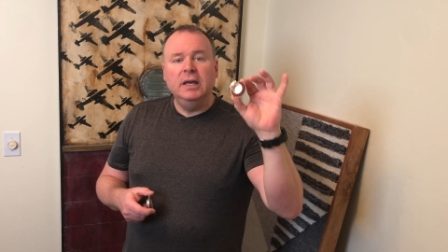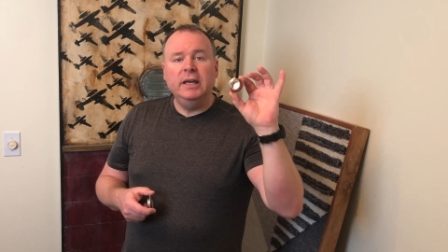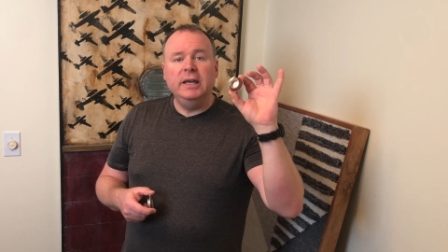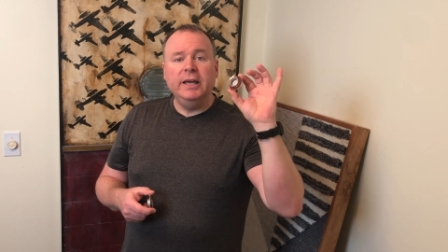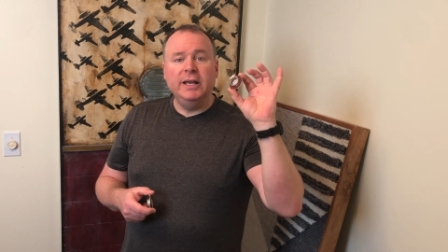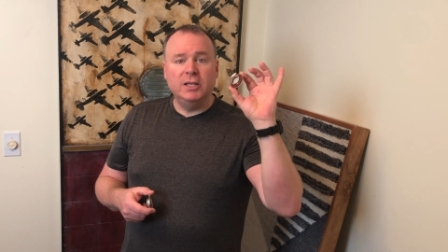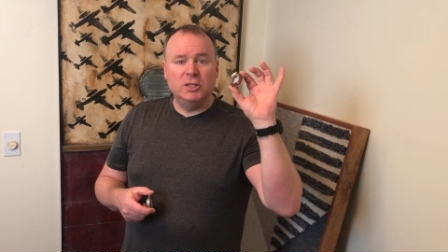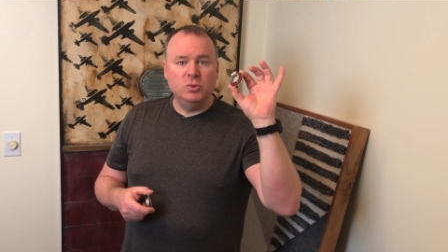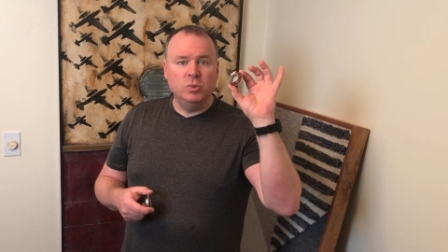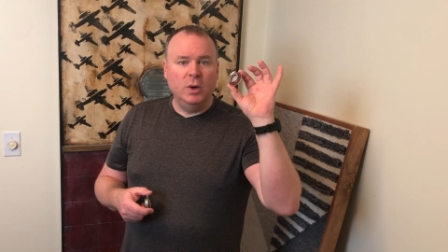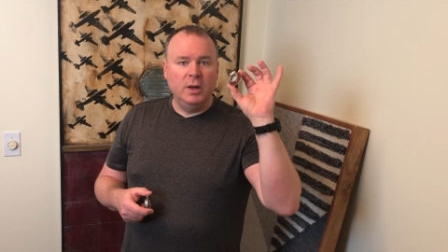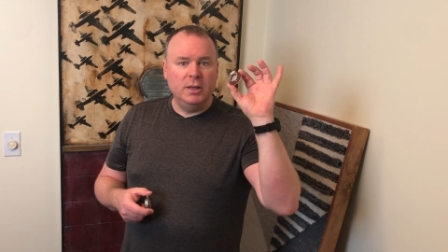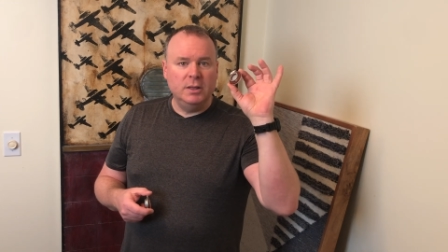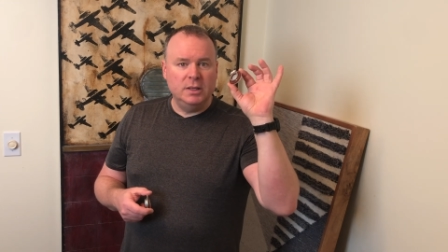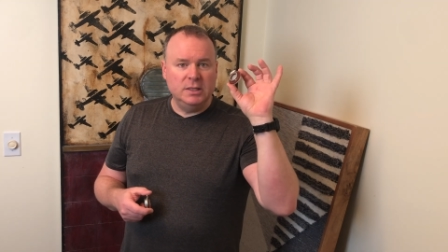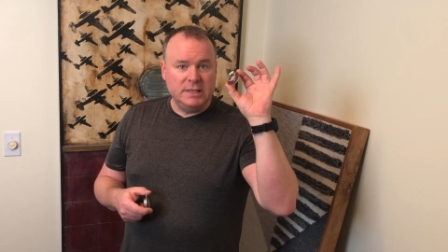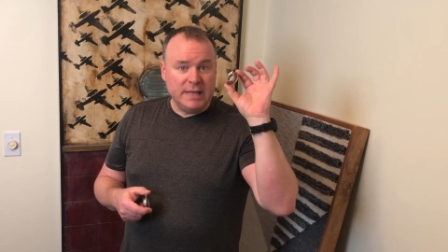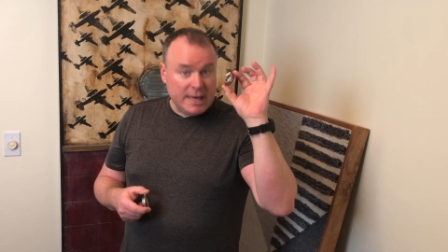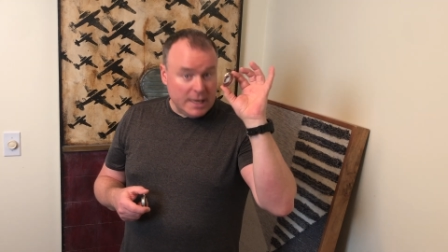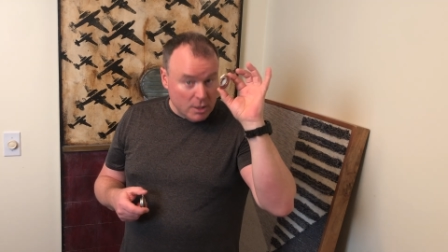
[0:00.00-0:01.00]
It's what
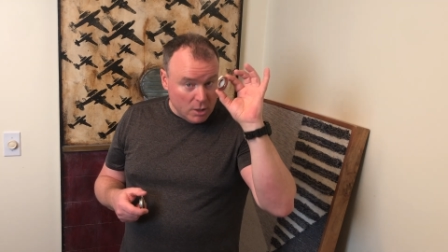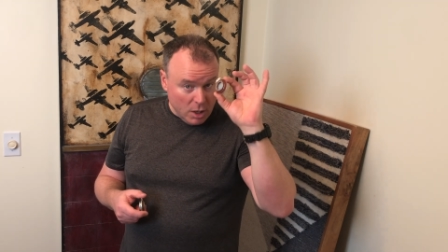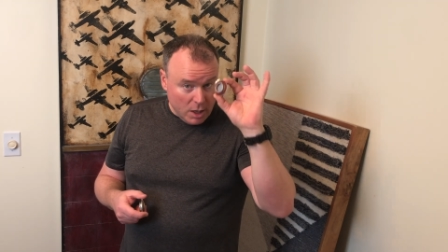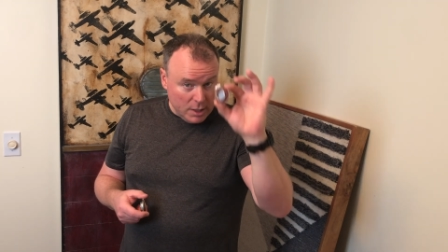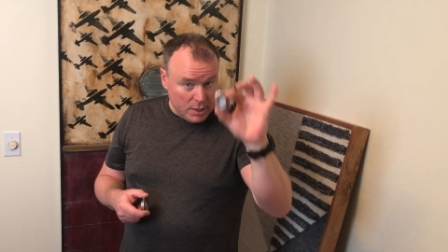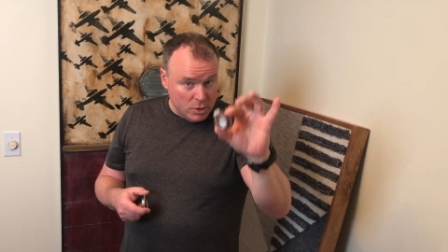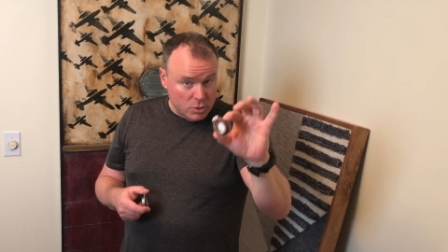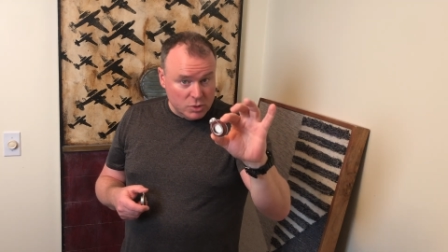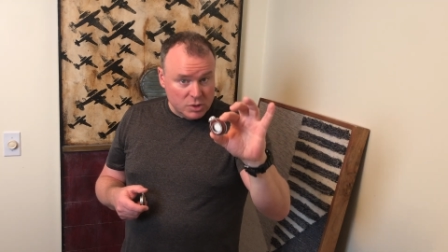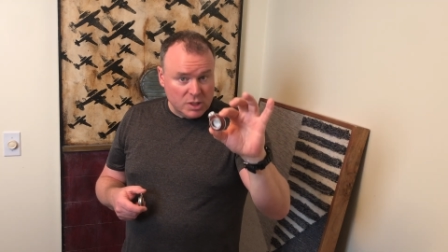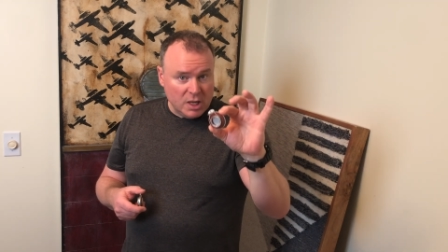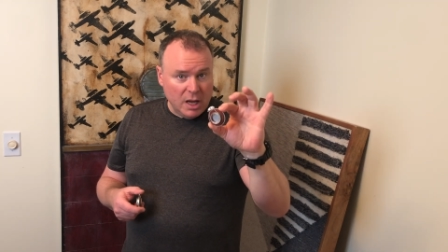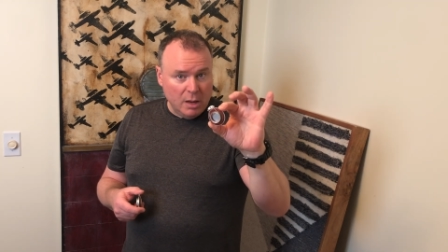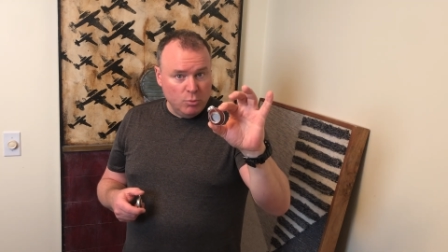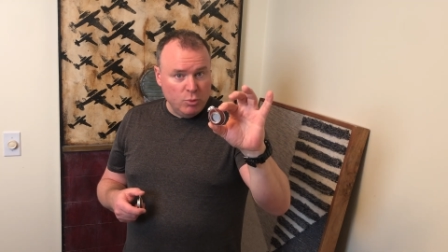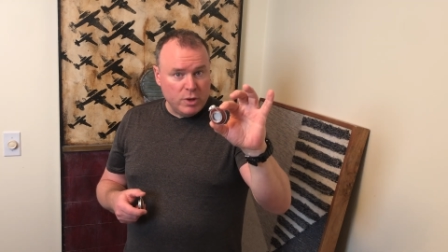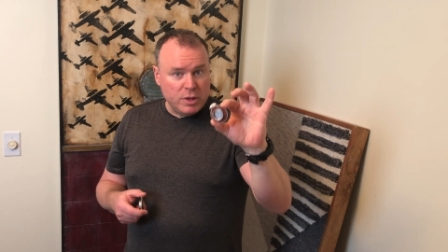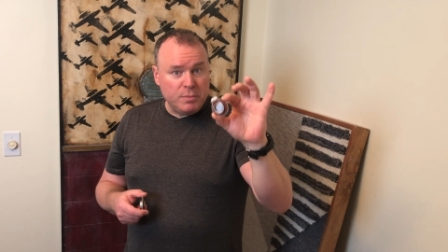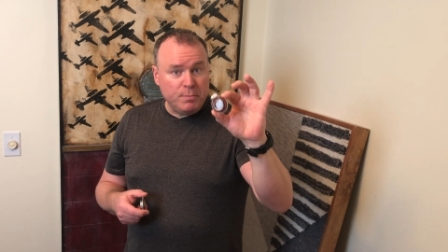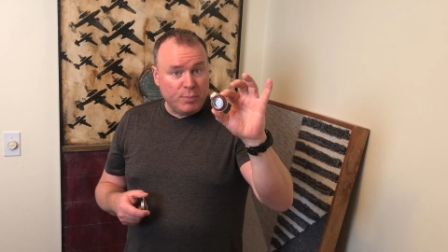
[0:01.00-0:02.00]
the Dayton Audios come
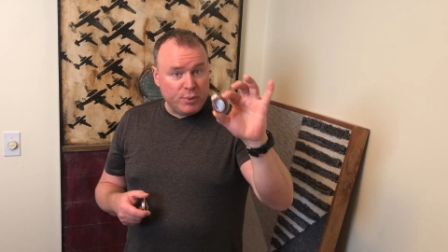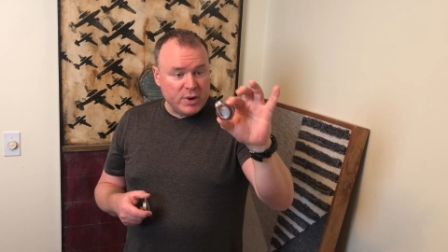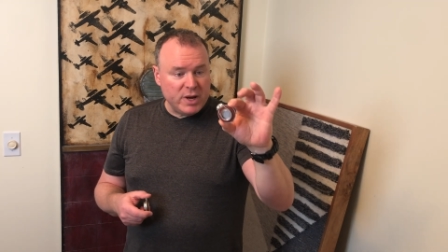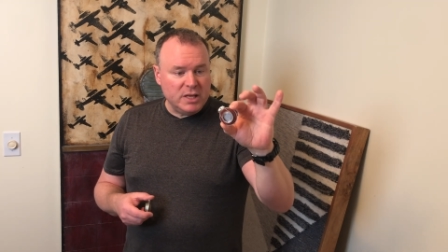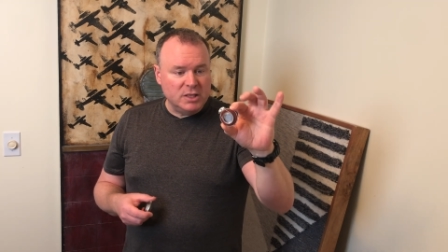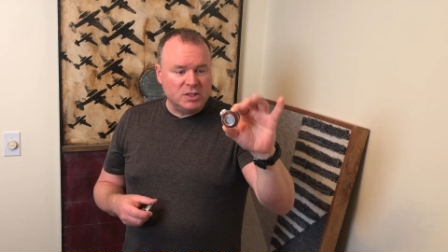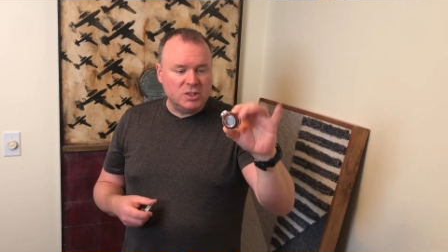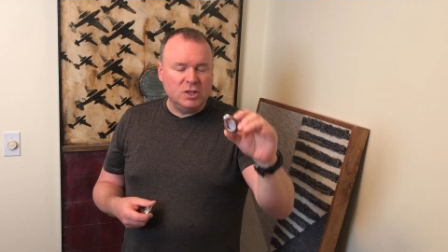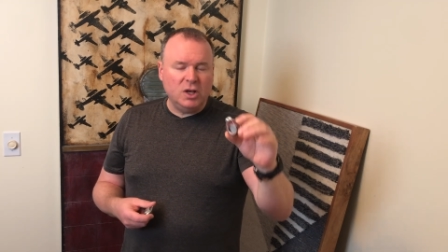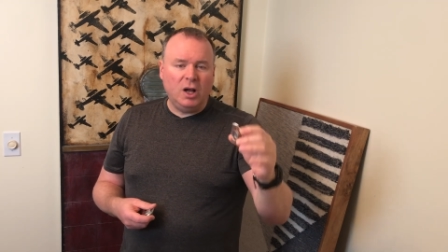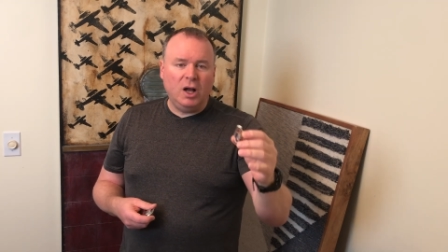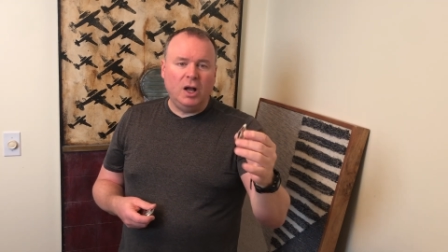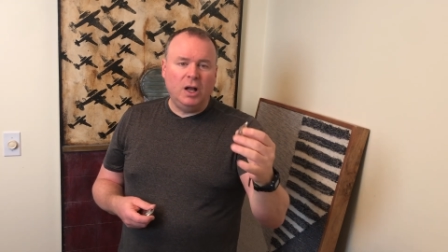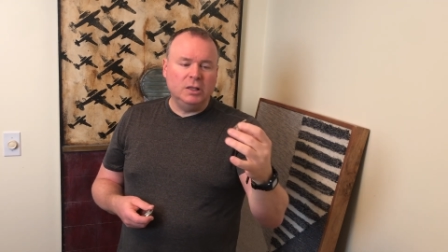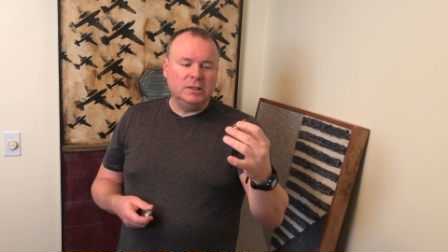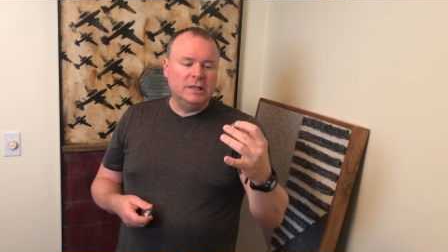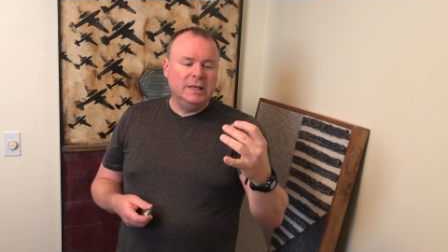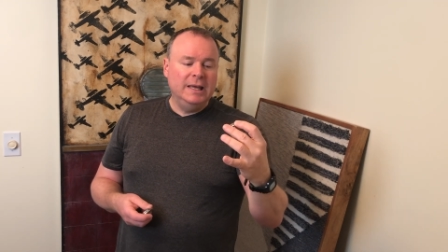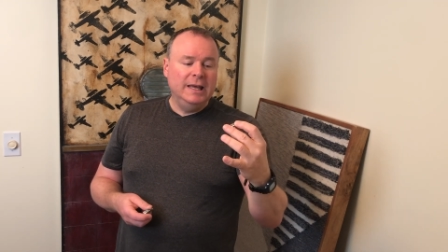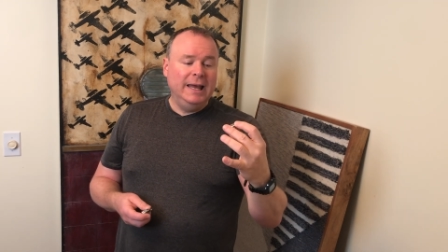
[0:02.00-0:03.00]
with
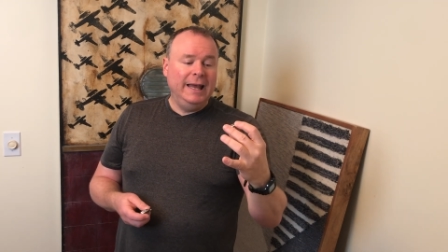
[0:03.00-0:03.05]
pre-installed,